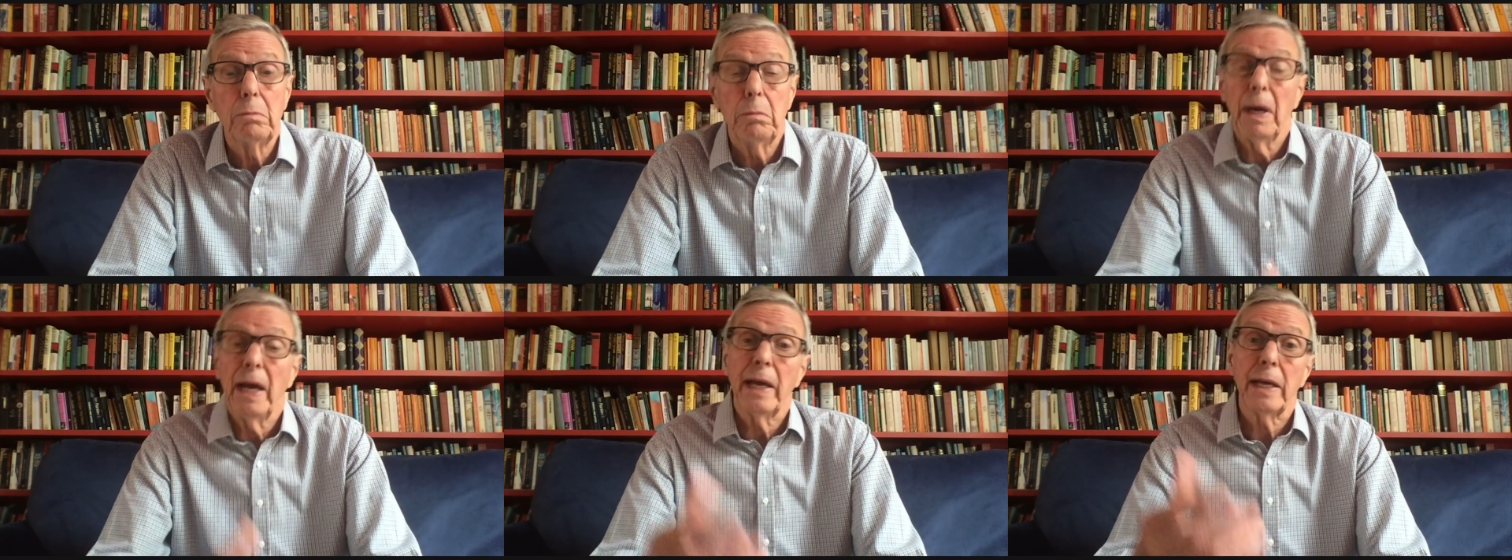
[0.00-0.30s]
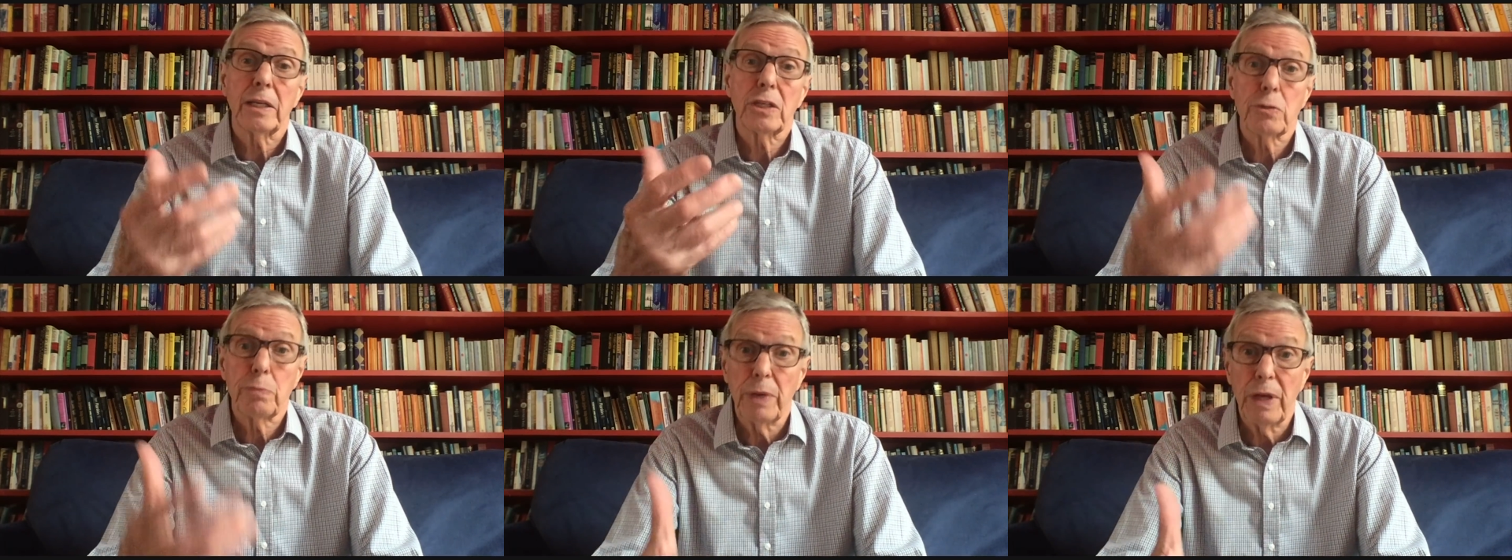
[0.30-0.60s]
my
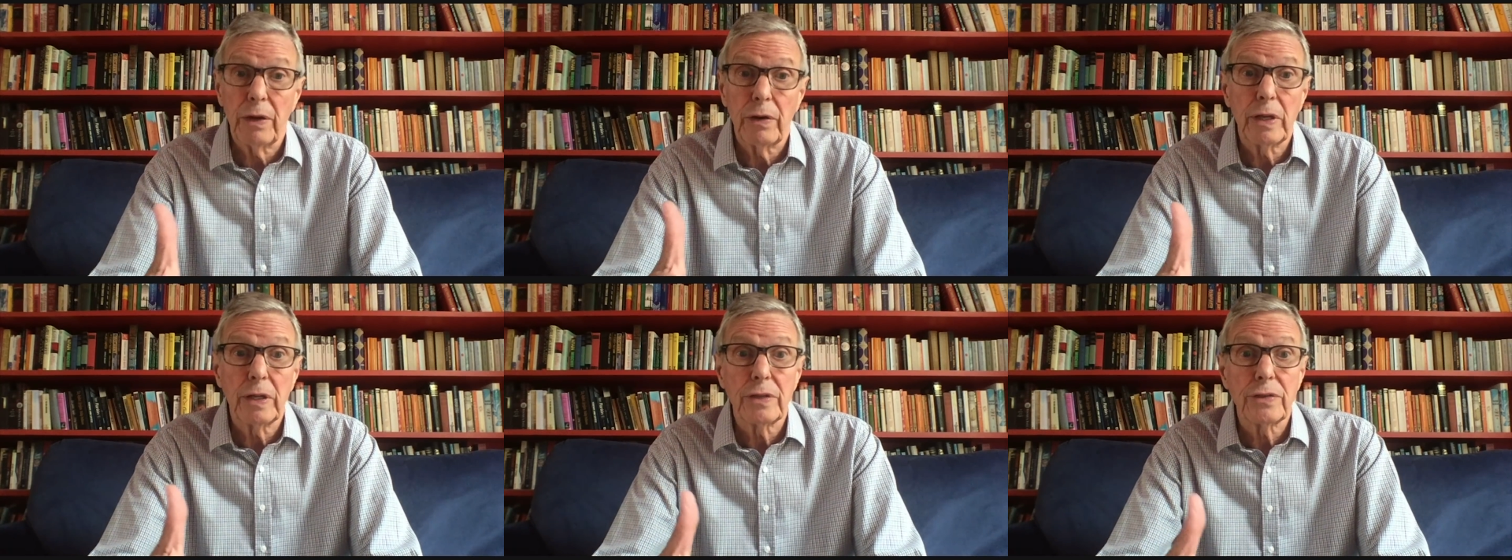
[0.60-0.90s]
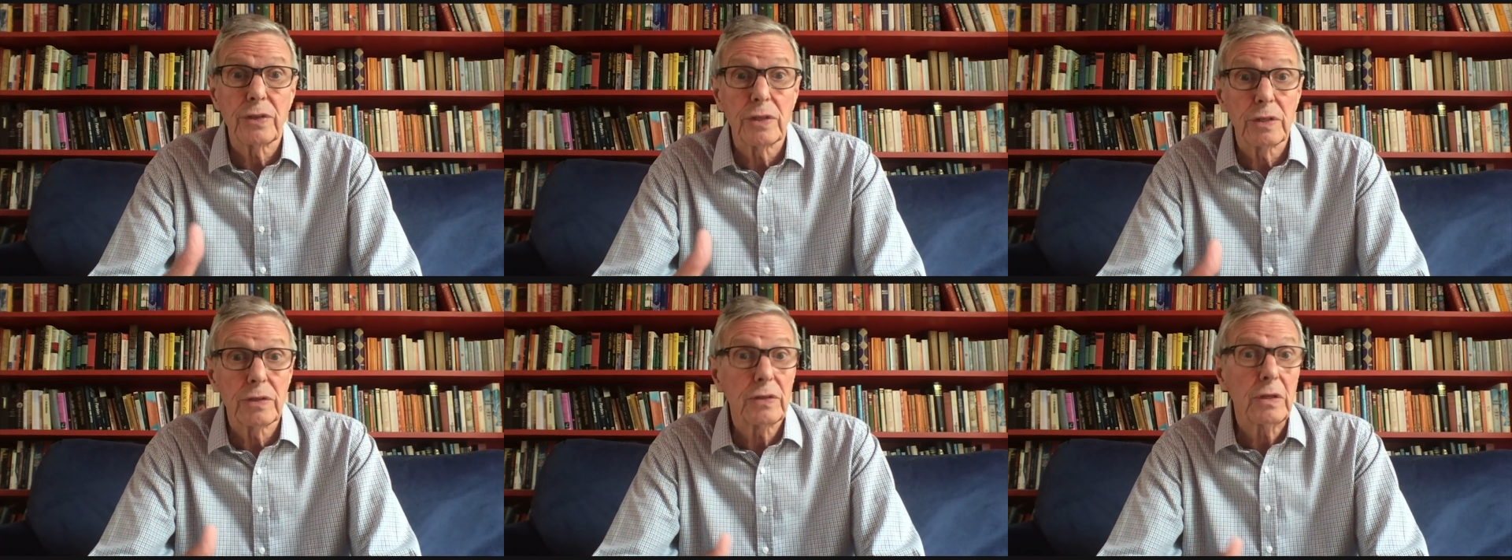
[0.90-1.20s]

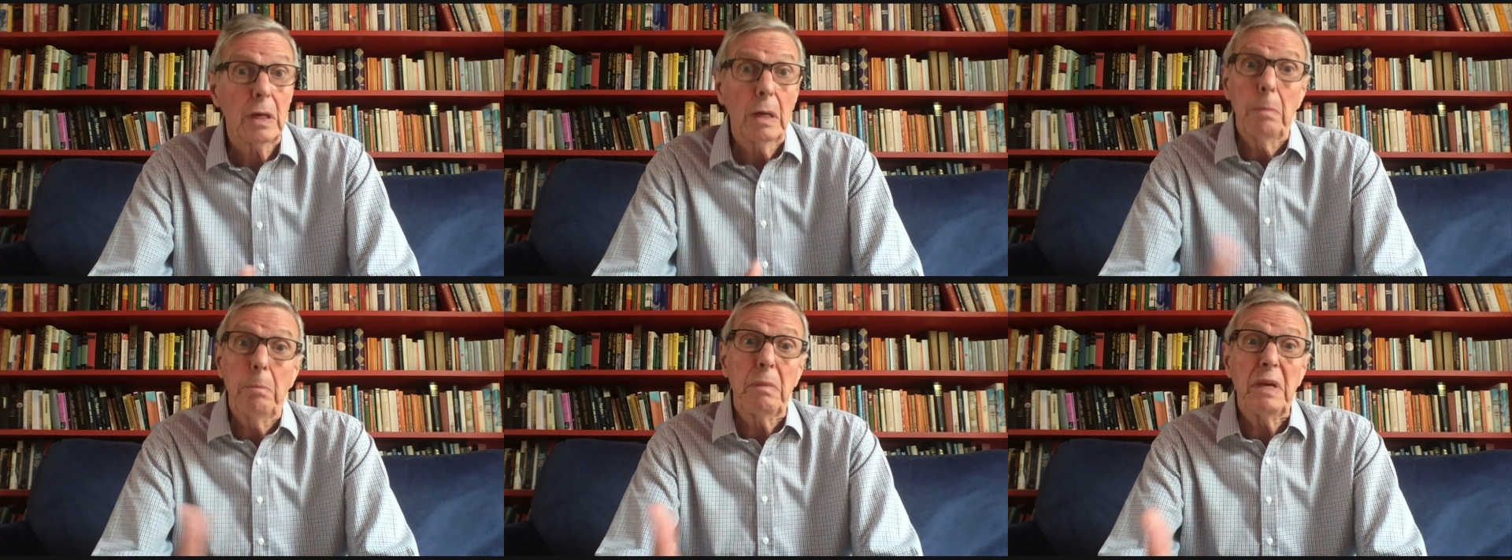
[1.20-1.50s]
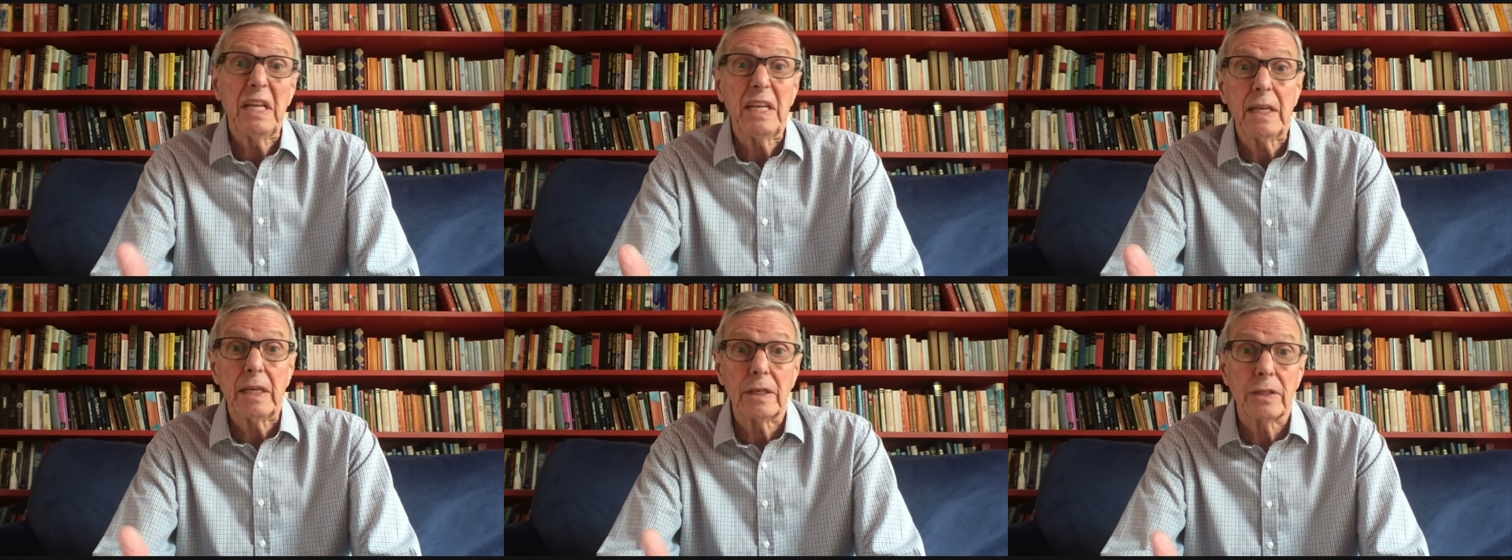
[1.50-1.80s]
experiences, a
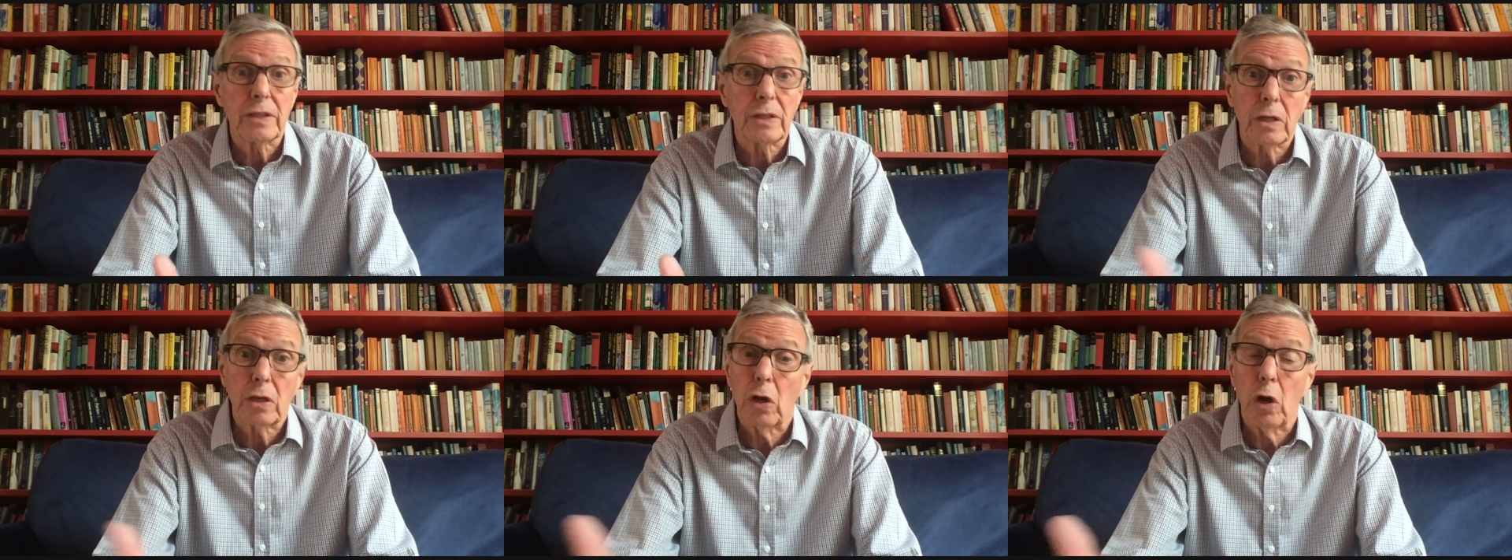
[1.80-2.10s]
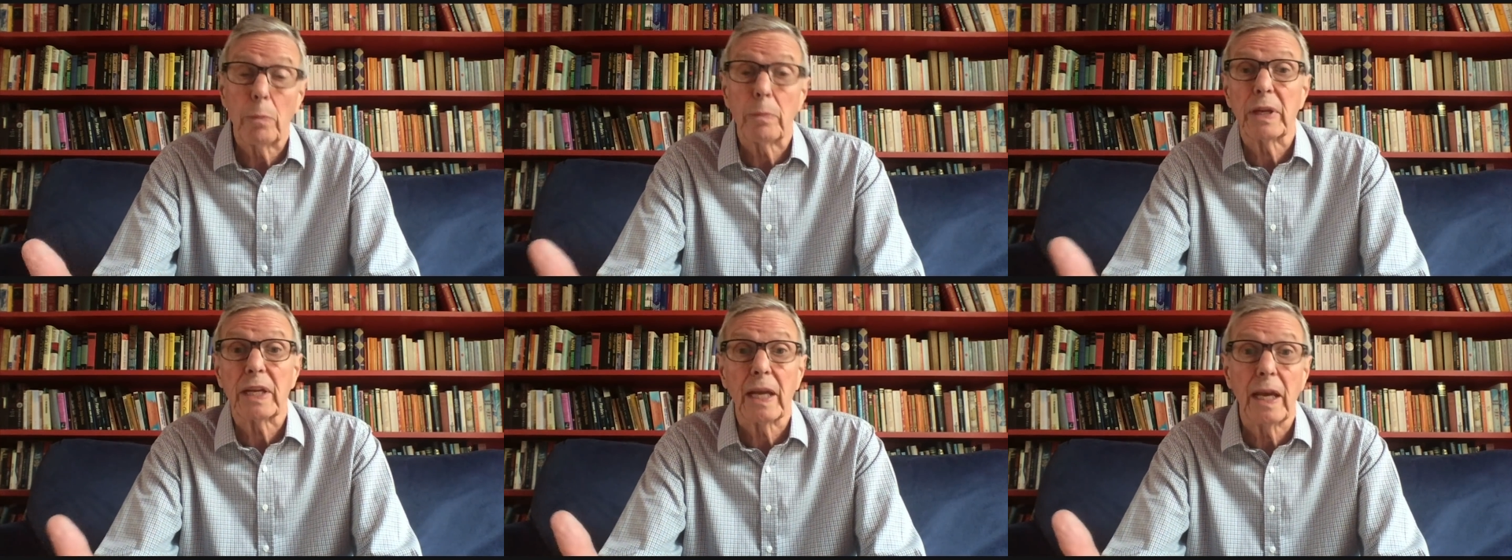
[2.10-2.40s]
meaning to the
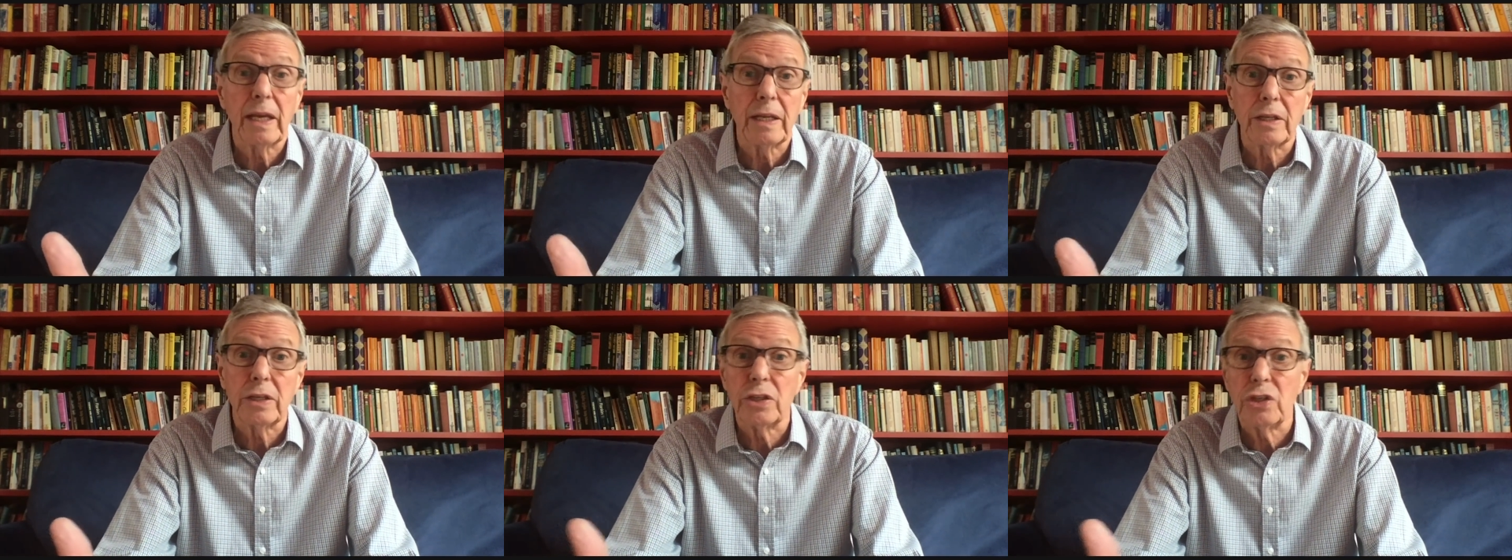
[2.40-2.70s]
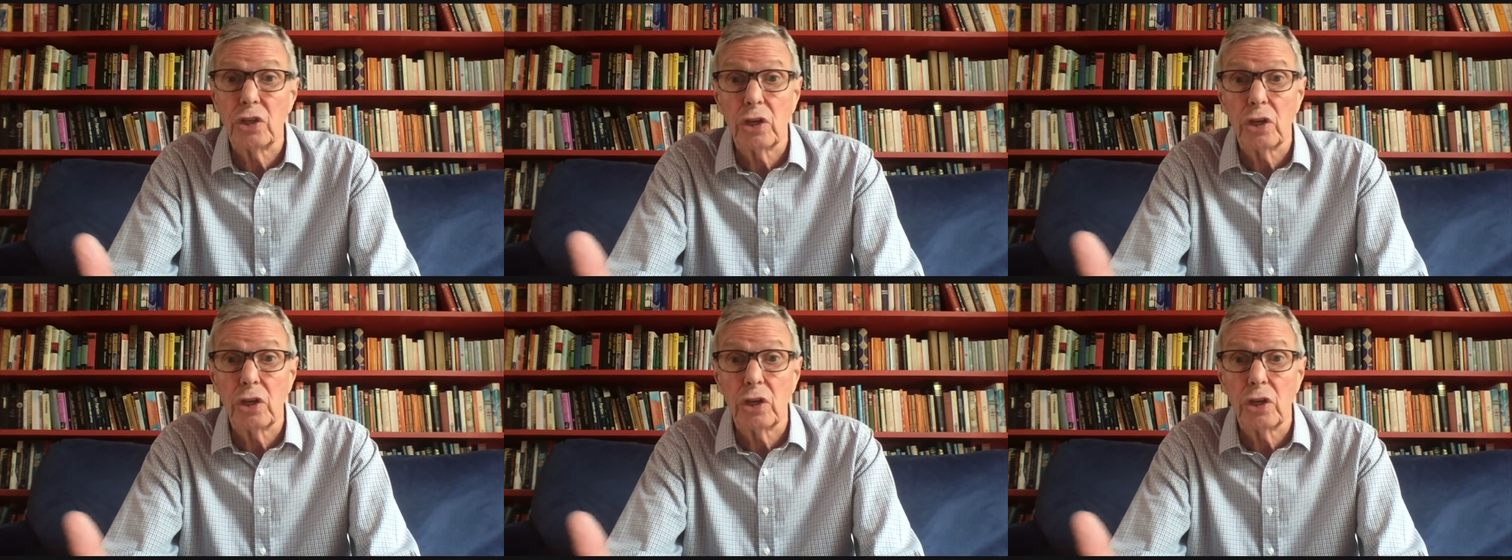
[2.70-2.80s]
complicated